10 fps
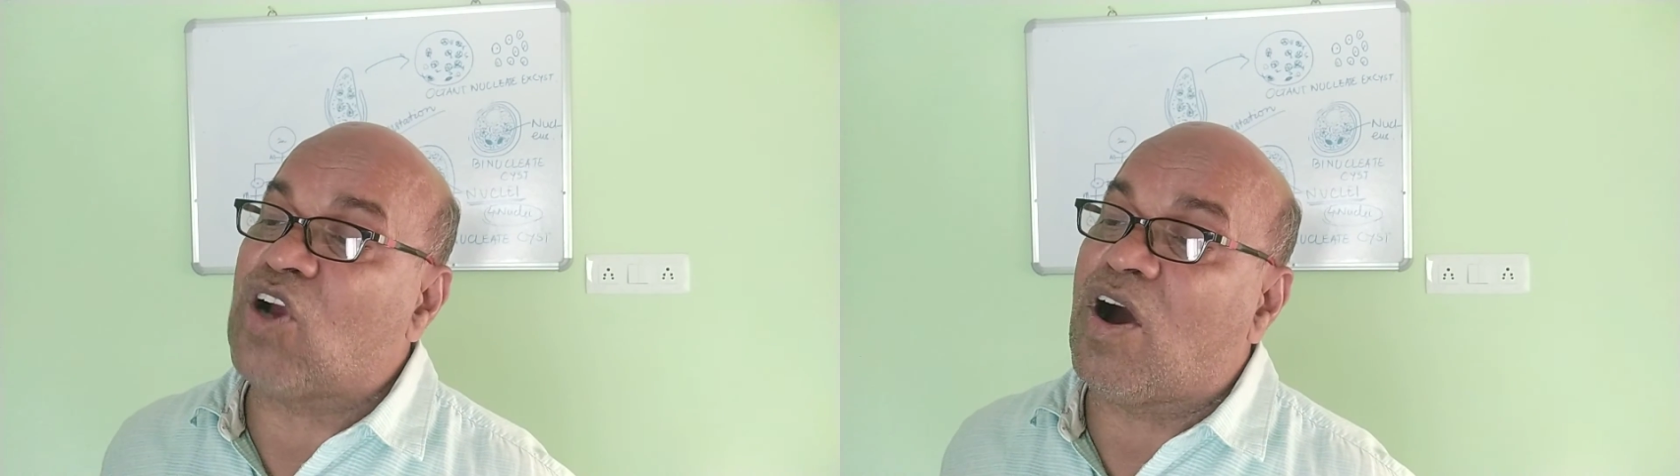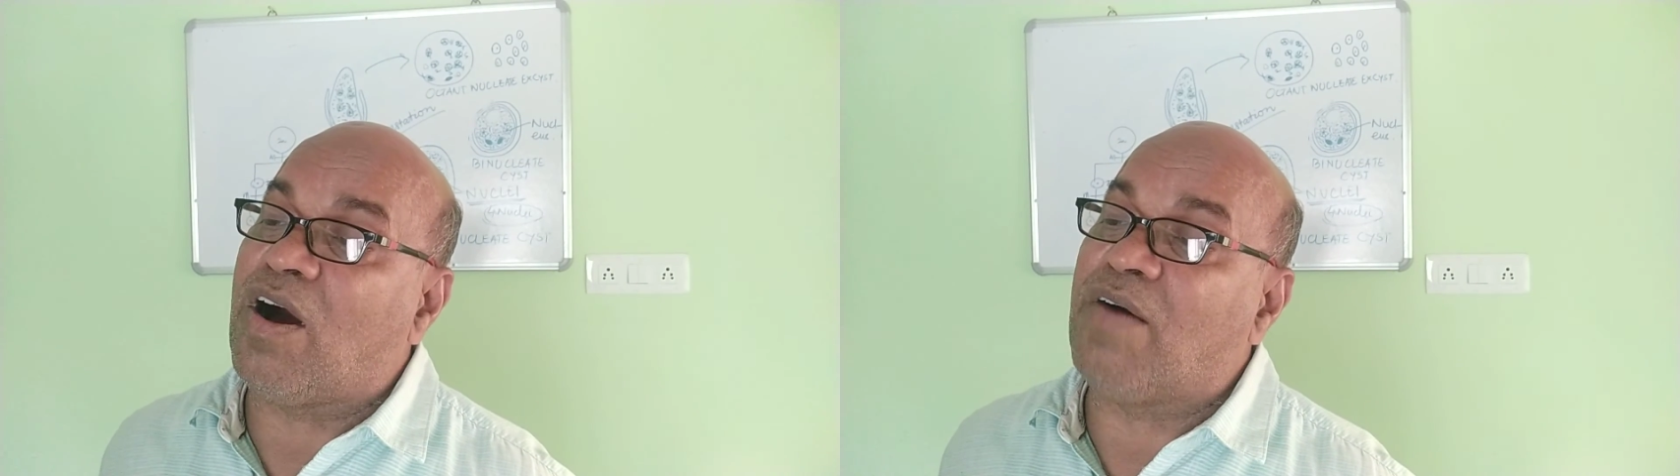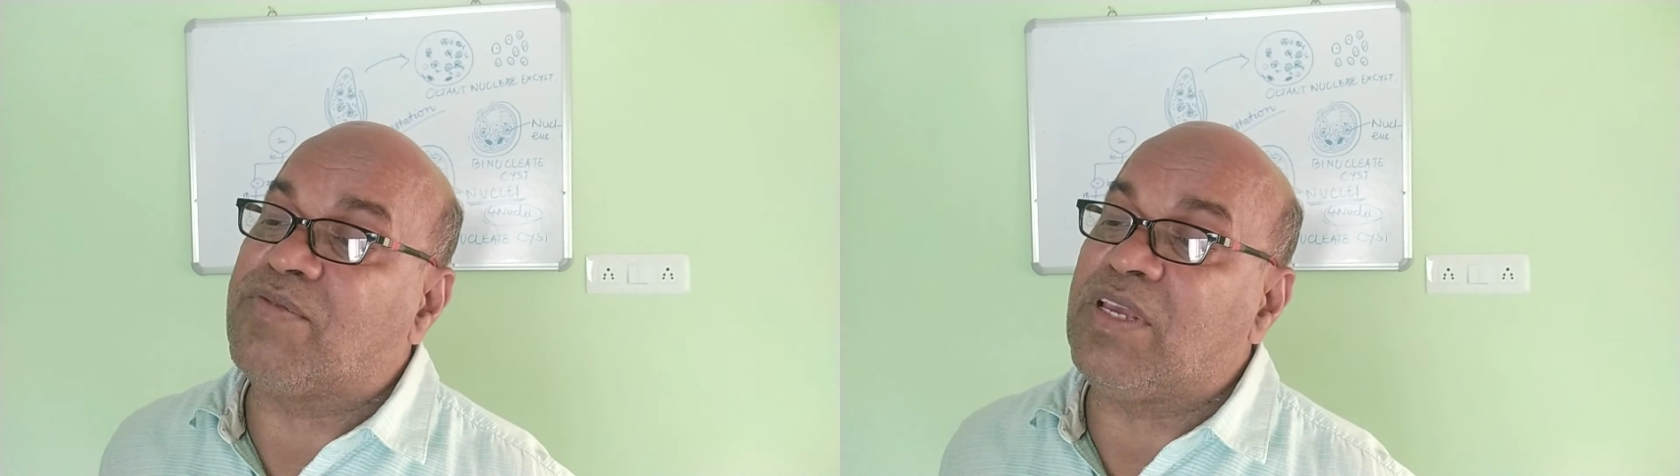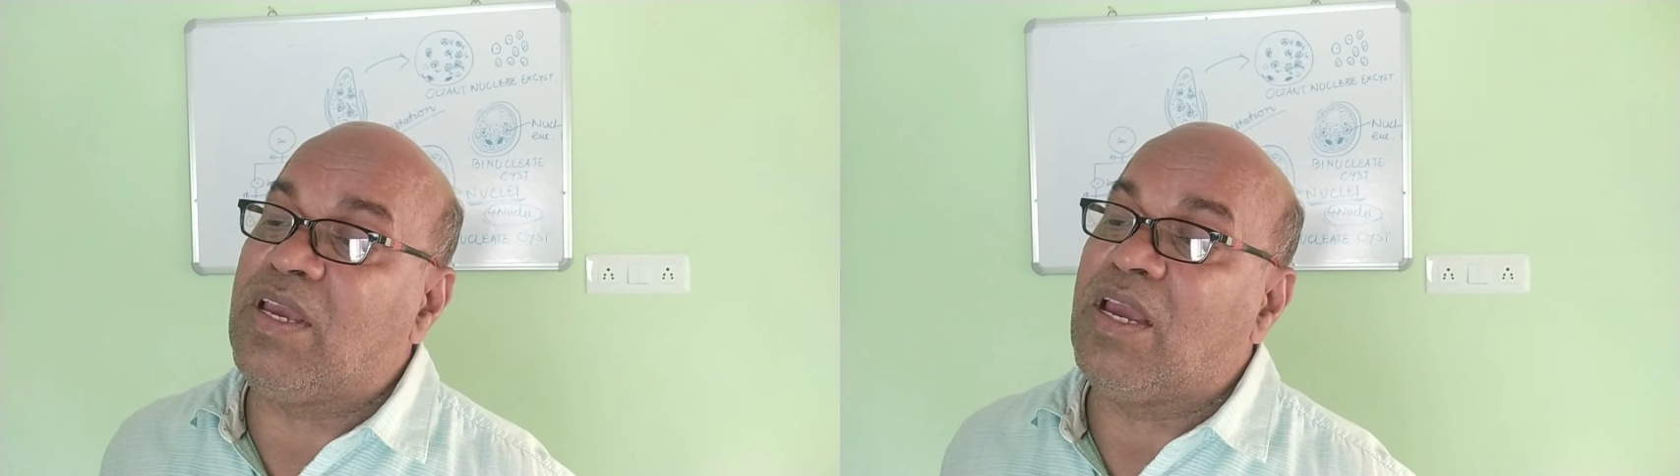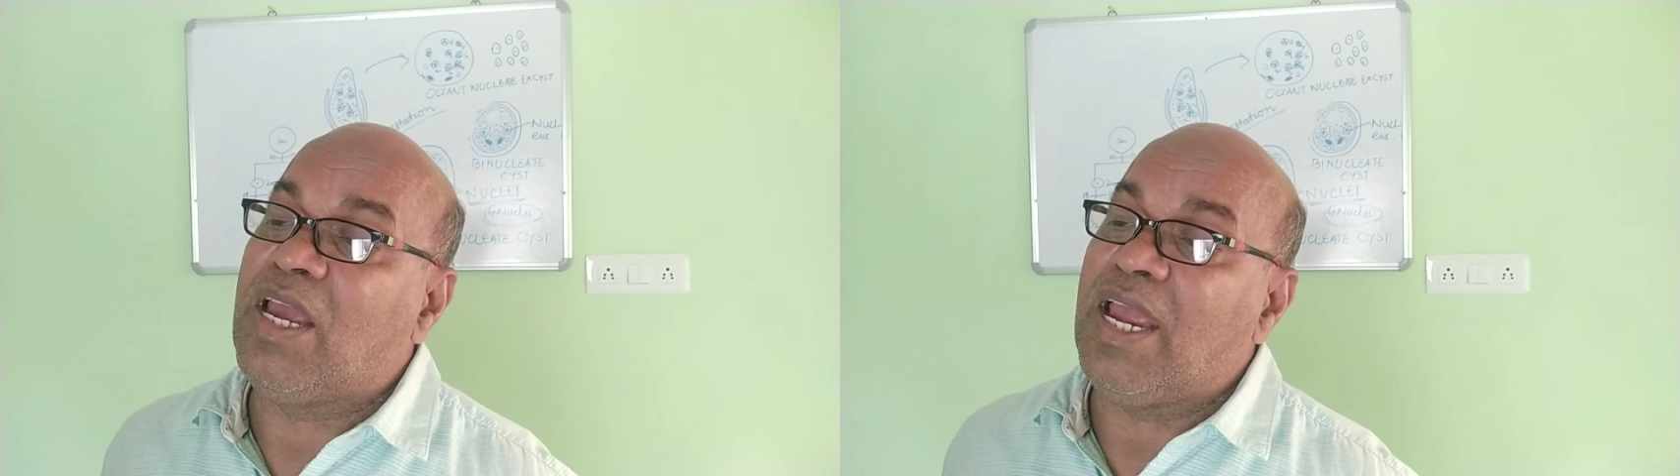of
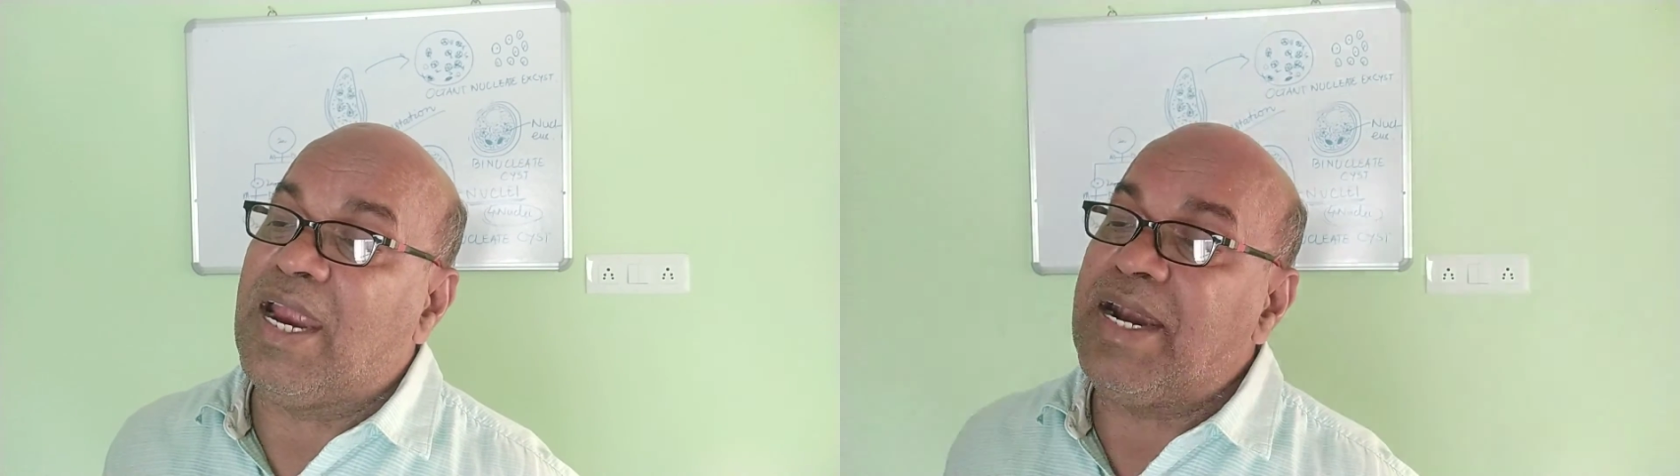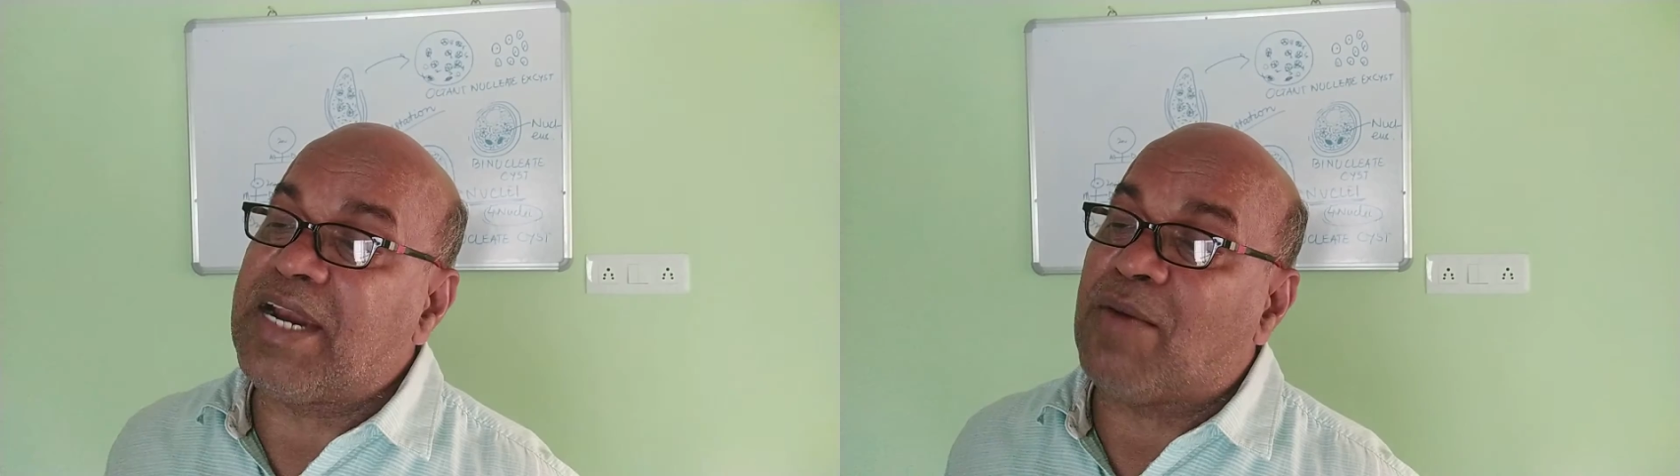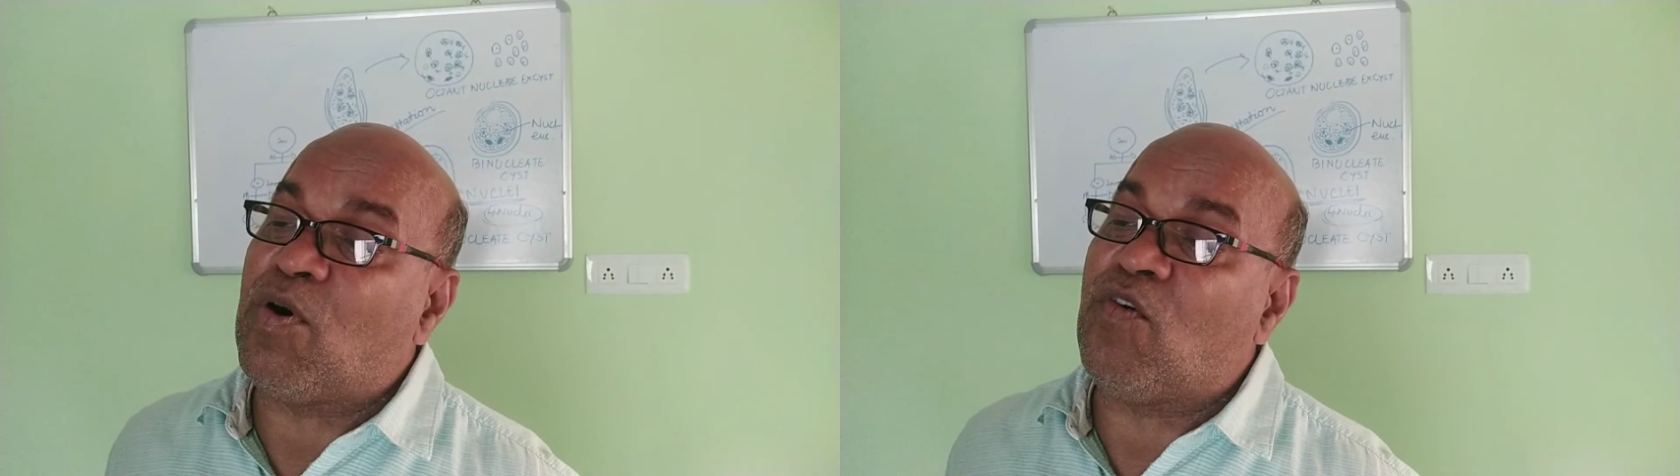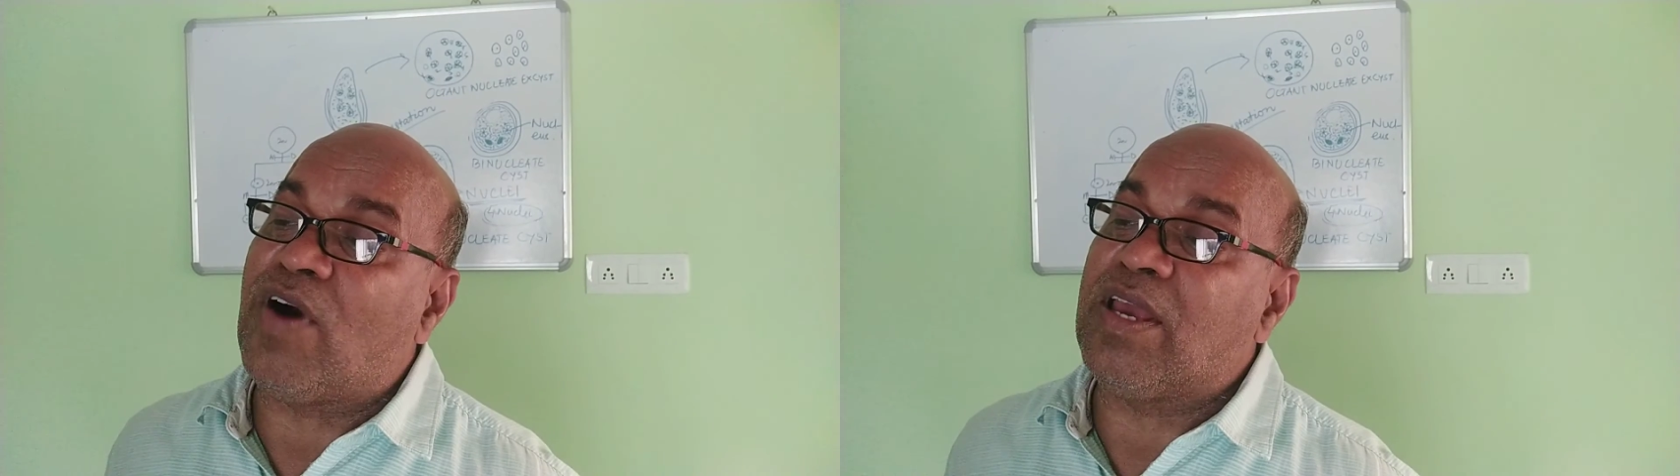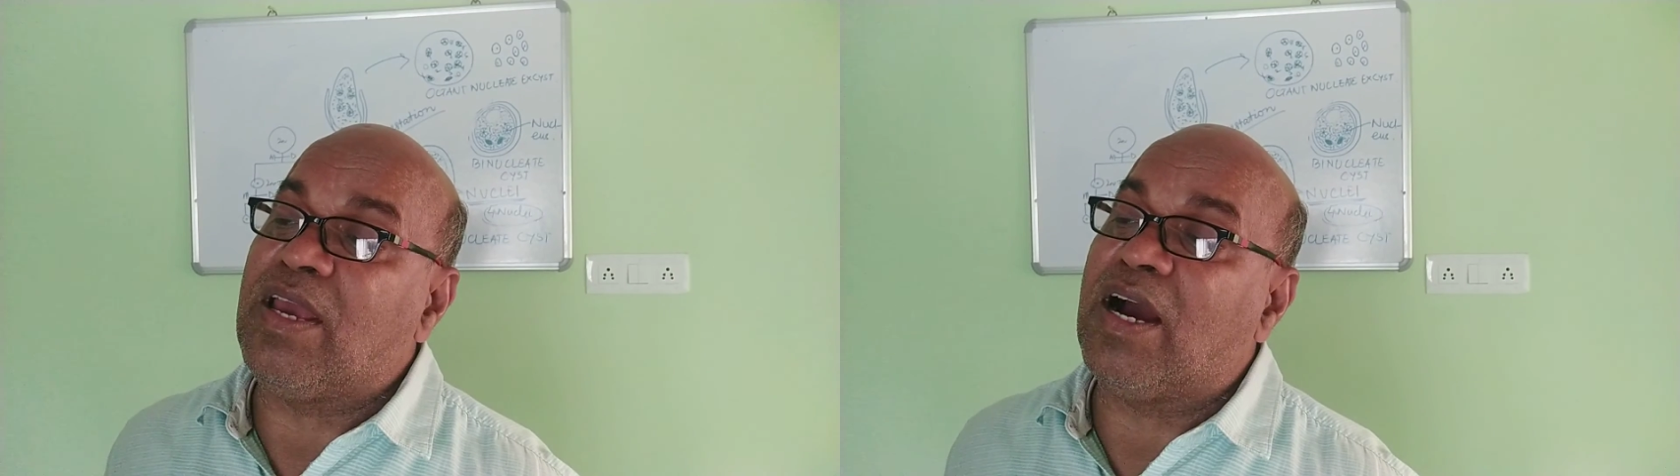the
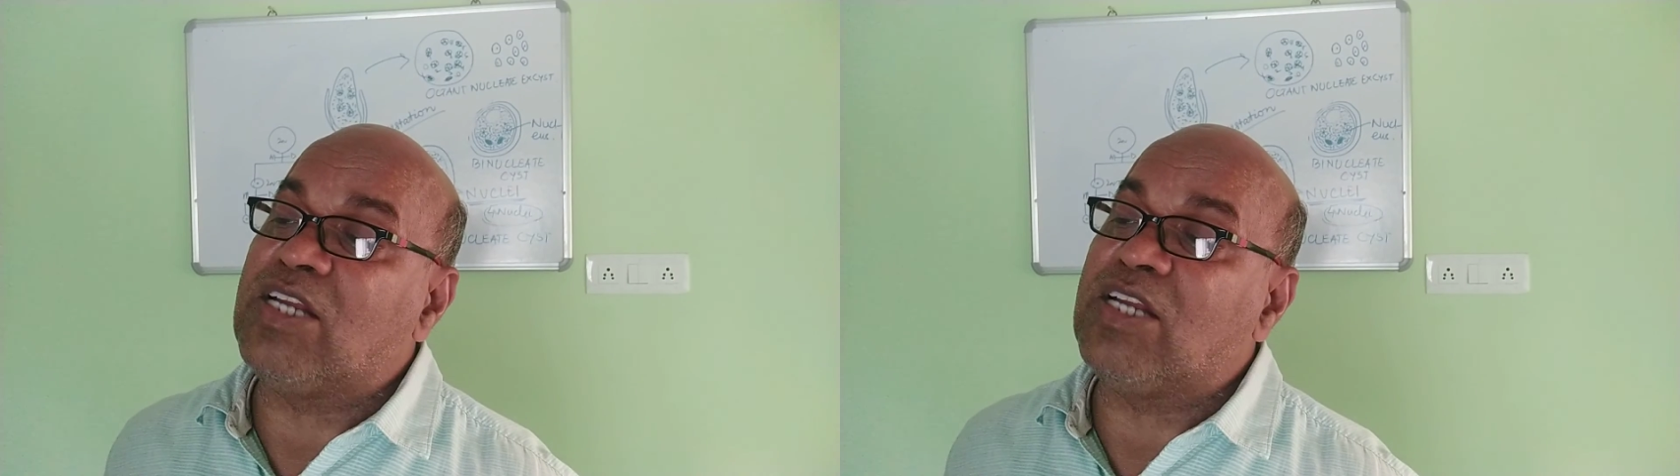Entamoeba